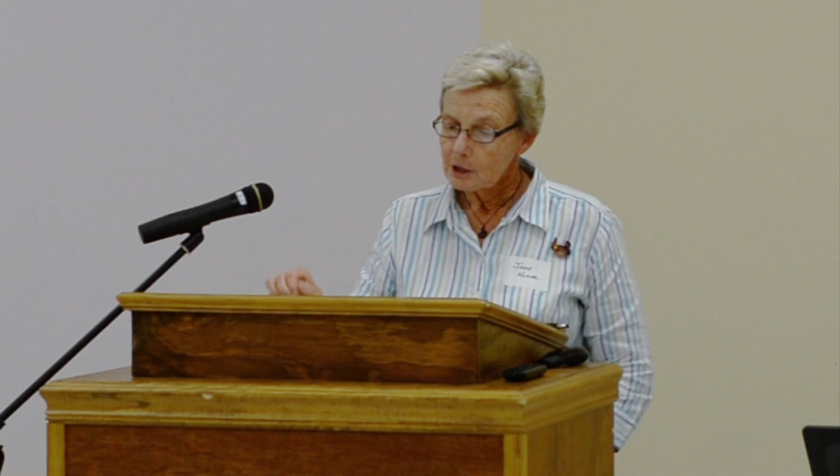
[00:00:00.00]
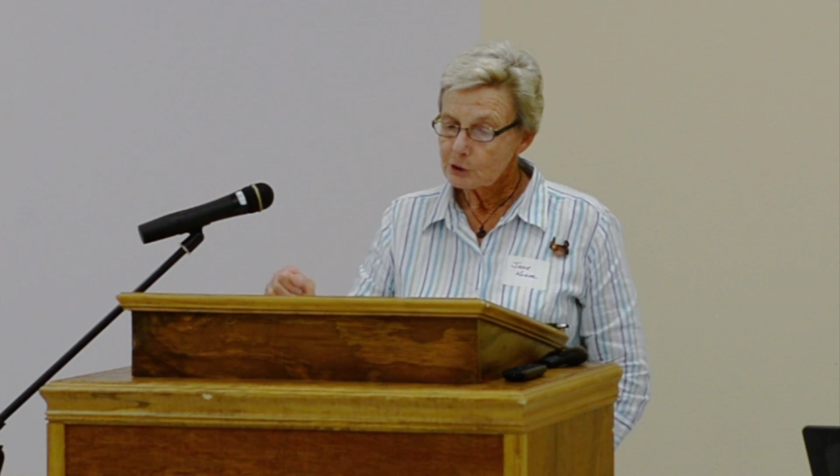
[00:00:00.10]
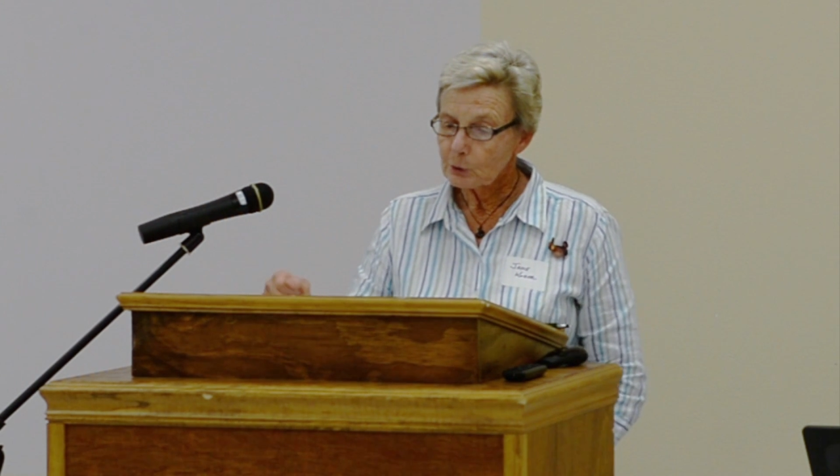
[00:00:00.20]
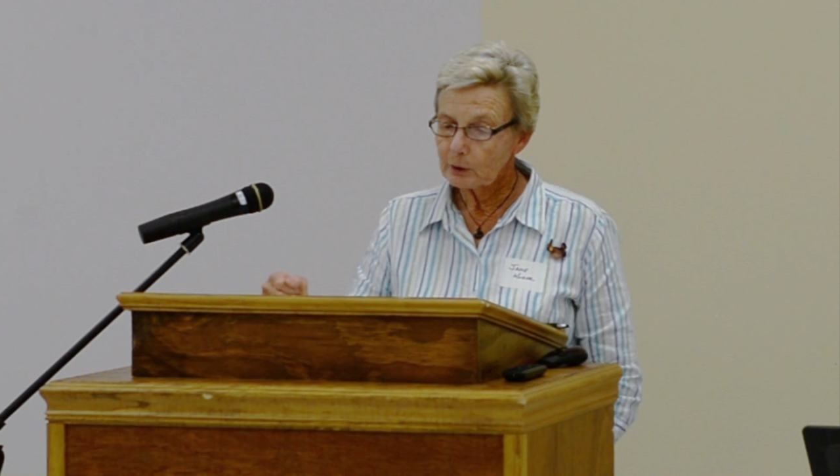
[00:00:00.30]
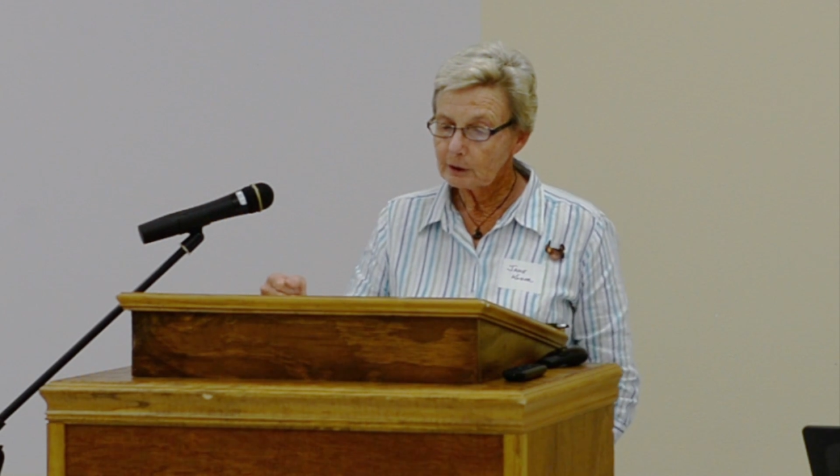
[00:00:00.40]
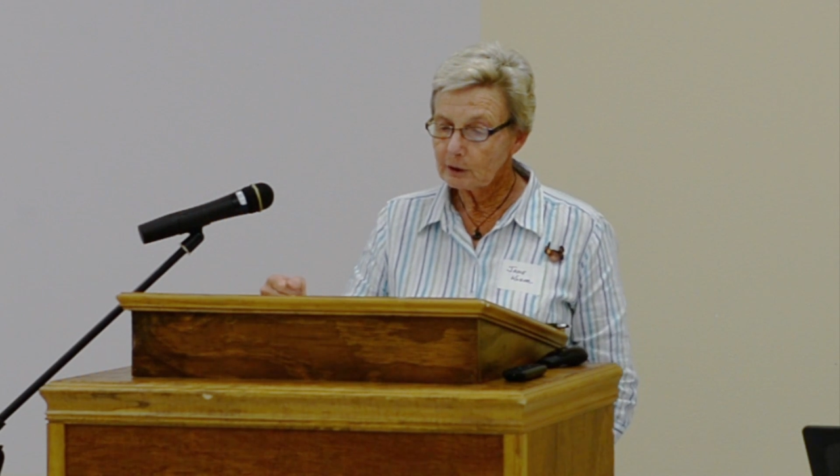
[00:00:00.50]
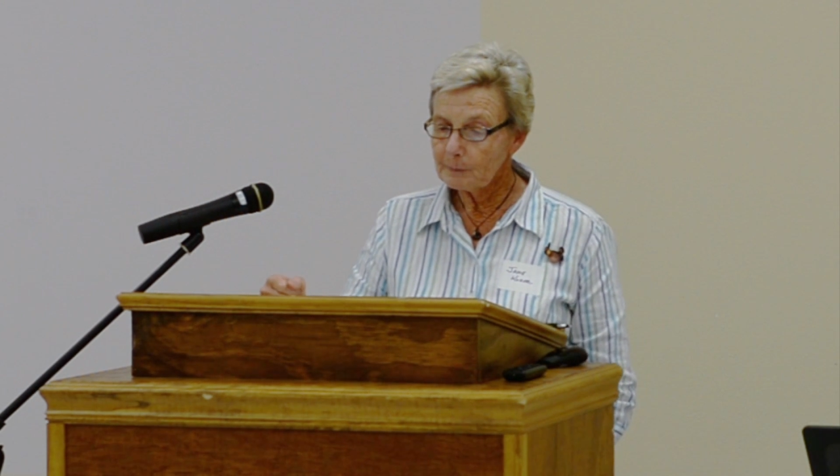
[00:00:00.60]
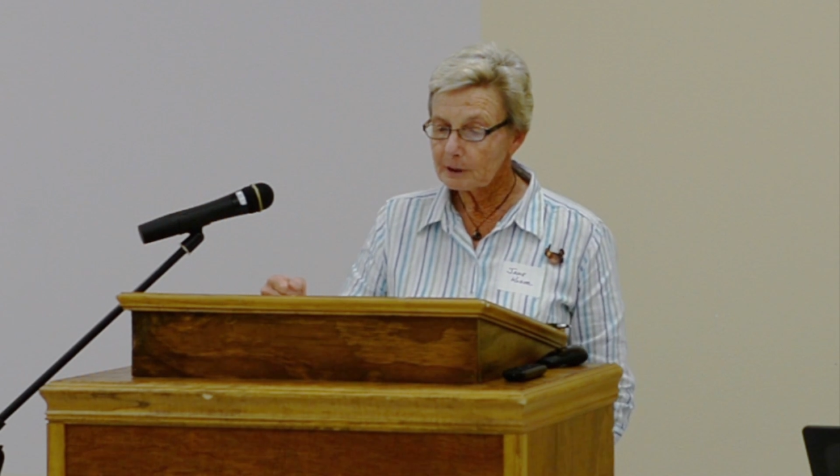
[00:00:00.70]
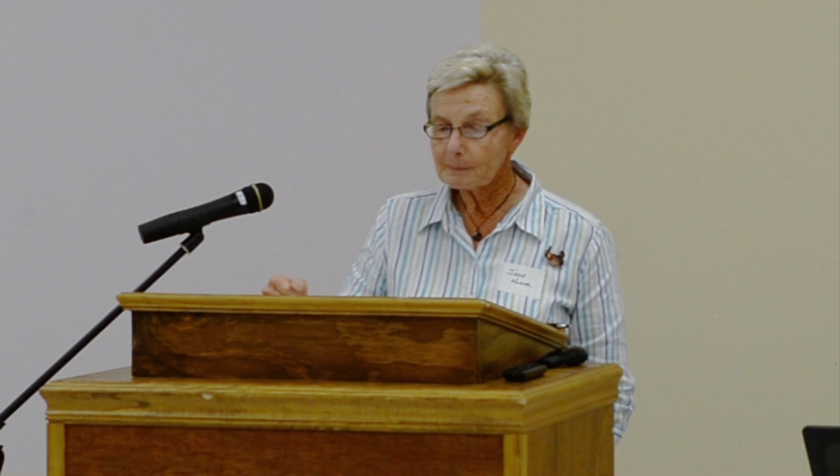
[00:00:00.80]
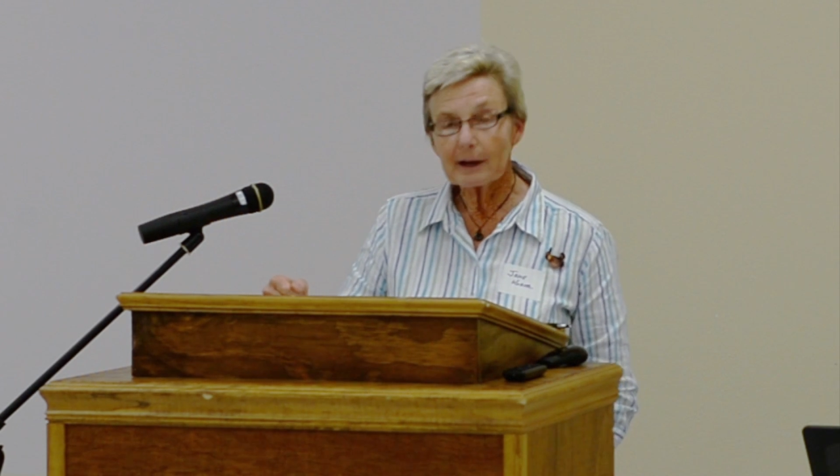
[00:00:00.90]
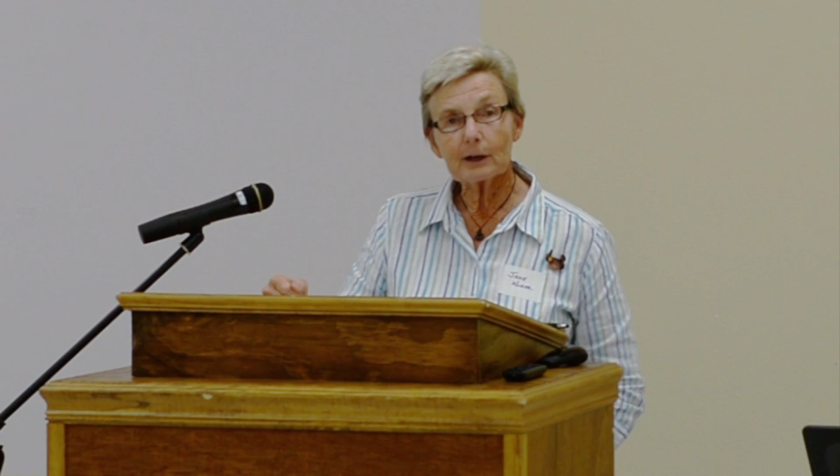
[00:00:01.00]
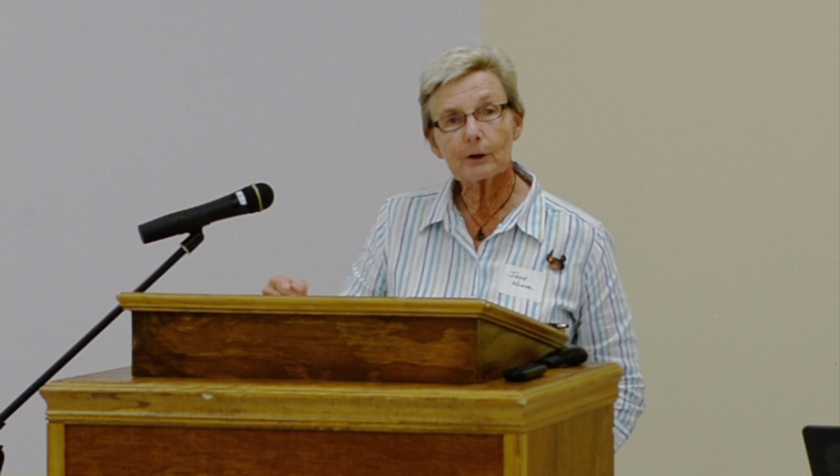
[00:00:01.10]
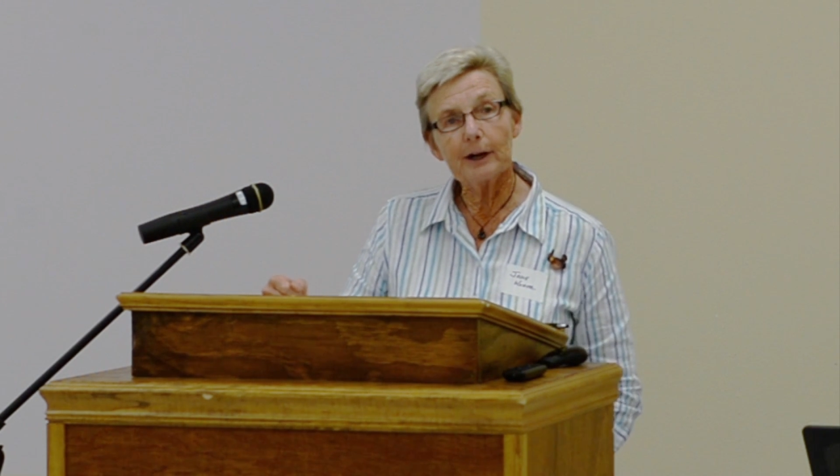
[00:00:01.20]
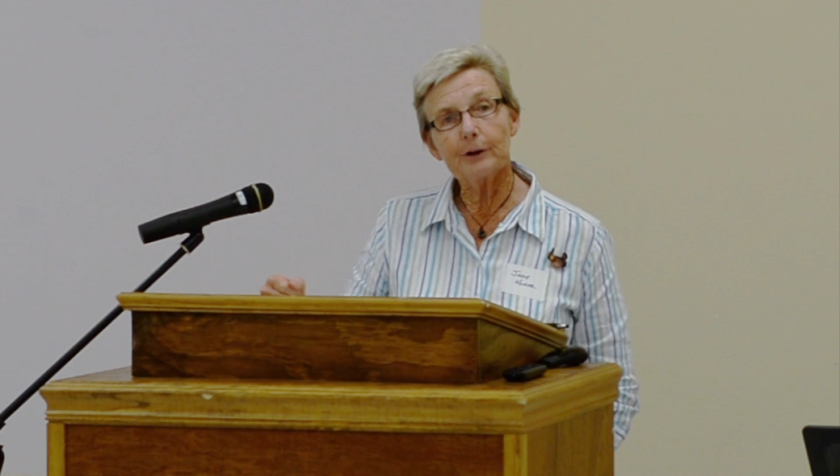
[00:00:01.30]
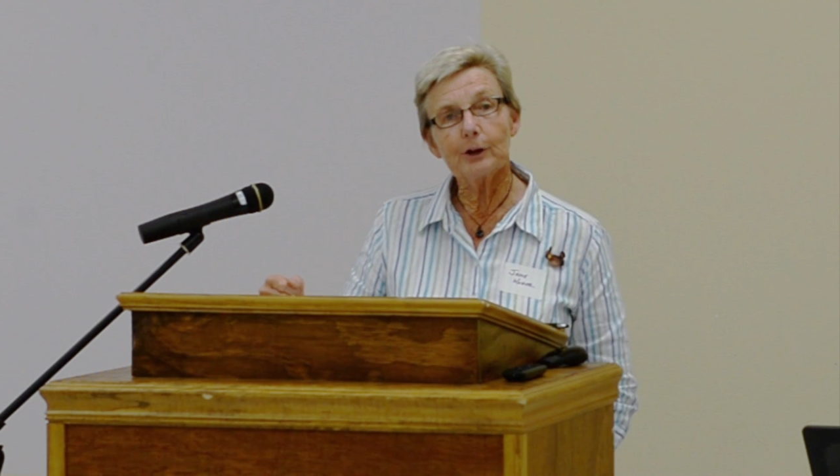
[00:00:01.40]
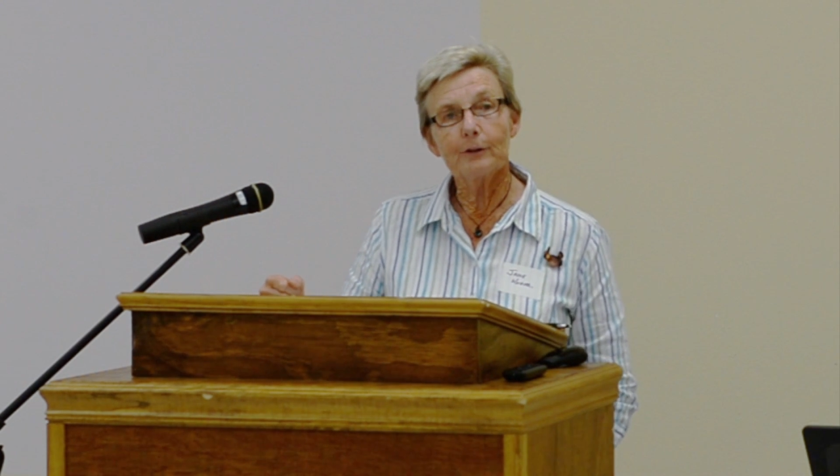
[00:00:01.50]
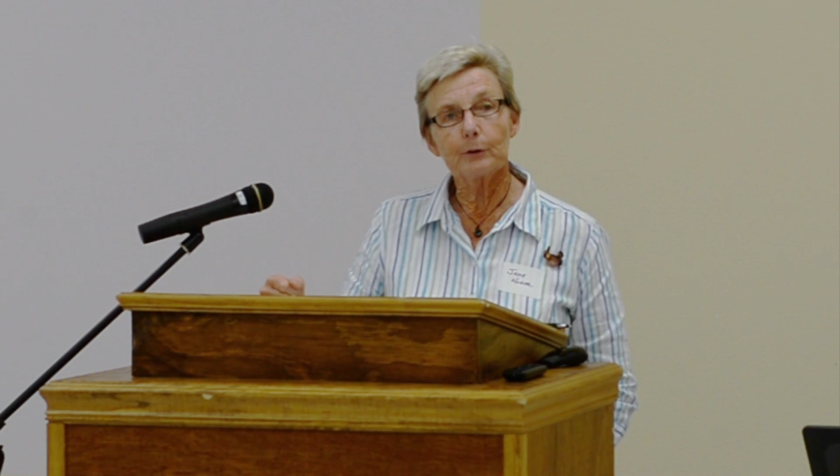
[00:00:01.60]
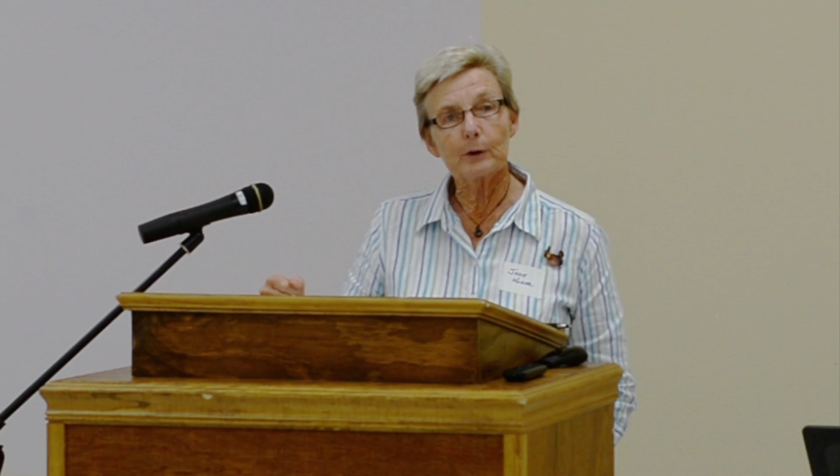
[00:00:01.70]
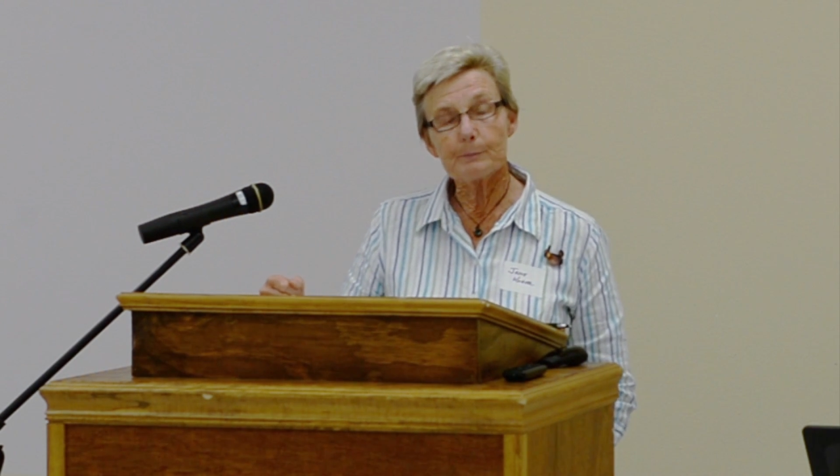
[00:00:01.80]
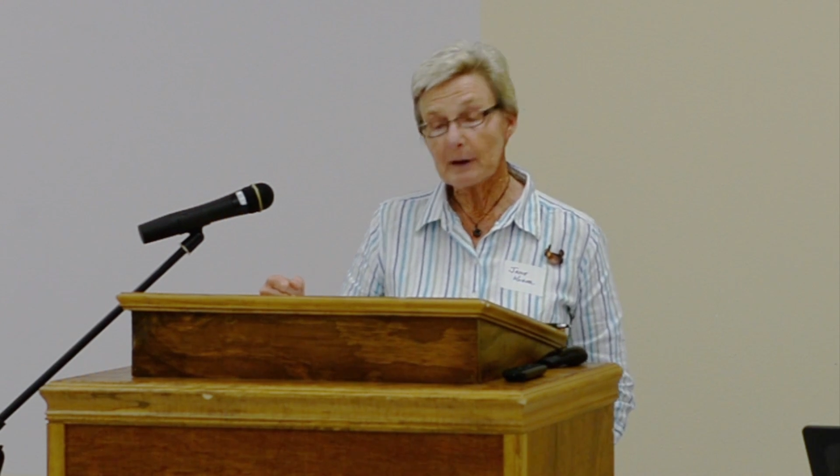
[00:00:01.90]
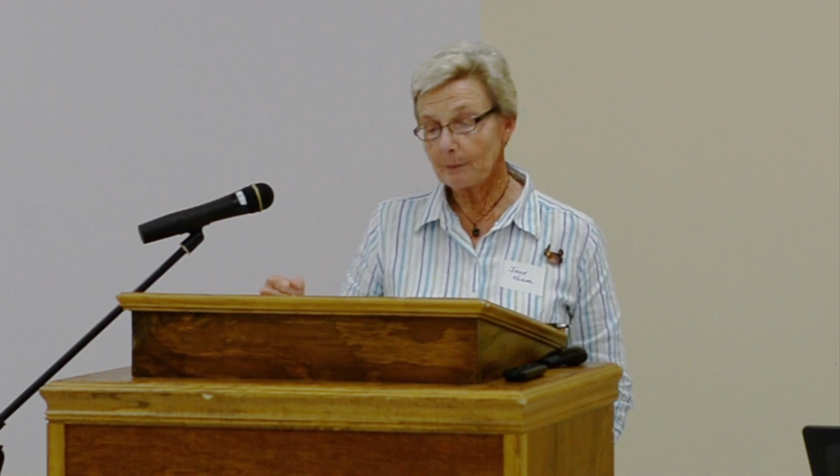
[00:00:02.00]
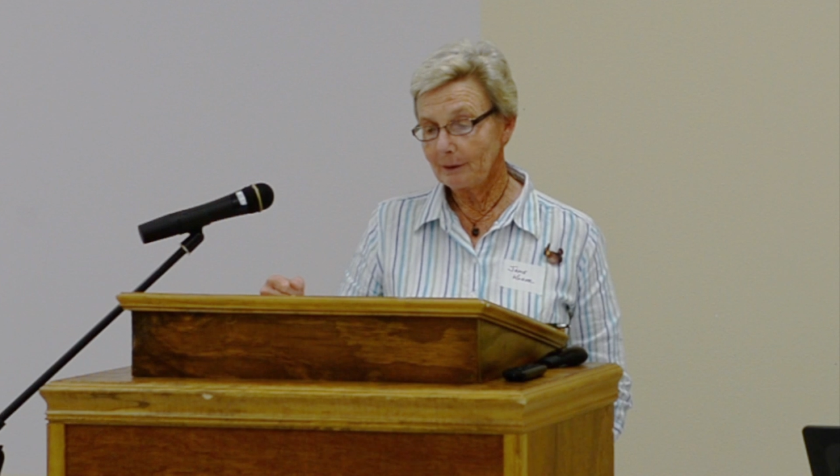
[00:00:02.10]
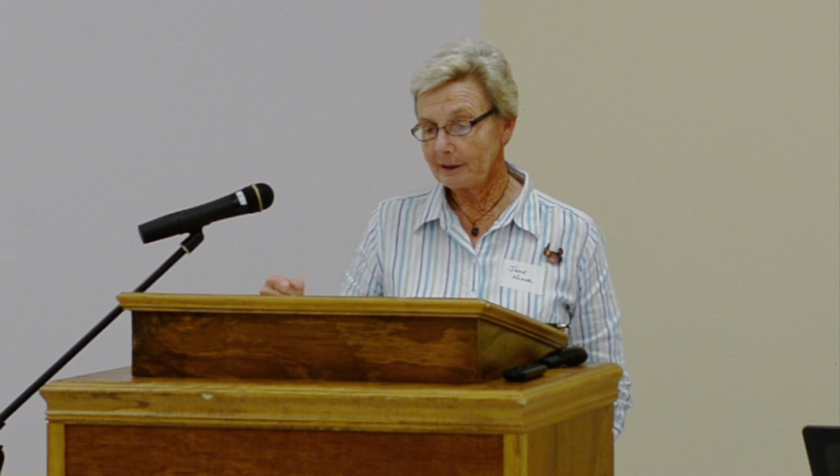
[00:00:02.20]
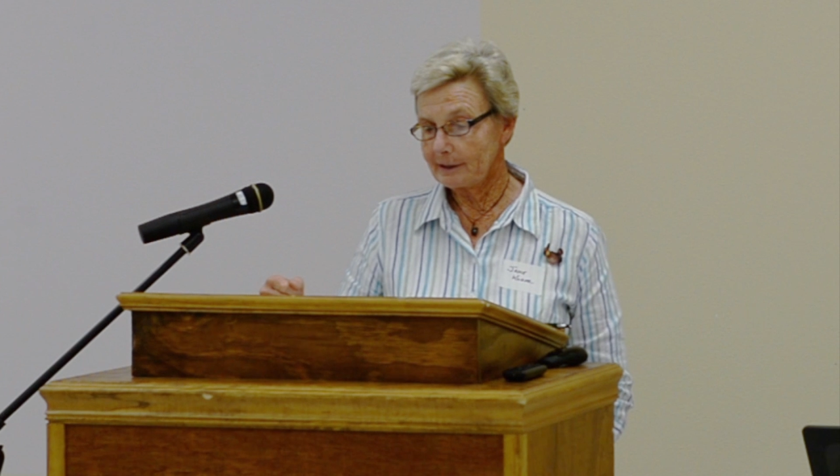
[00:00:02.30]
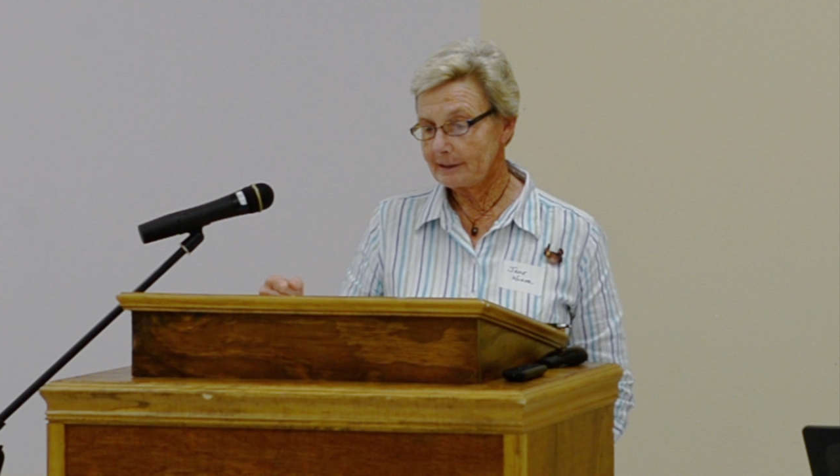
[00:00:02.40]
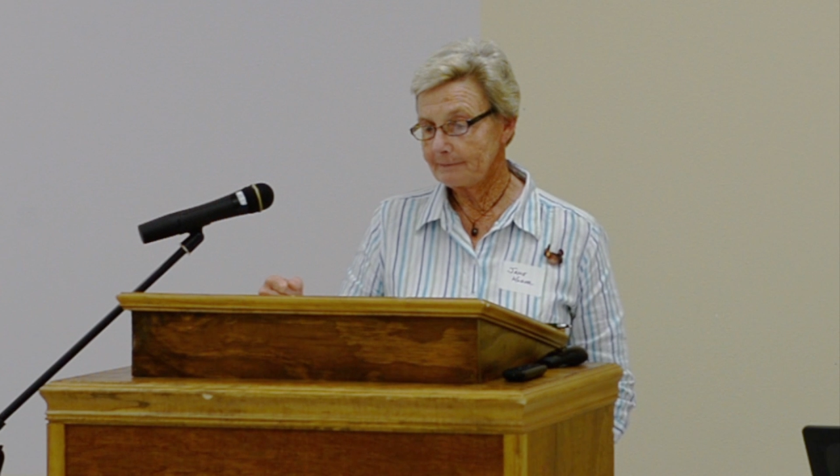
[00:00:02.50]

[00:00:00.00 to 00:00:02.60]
So a little bit of background on the Republic.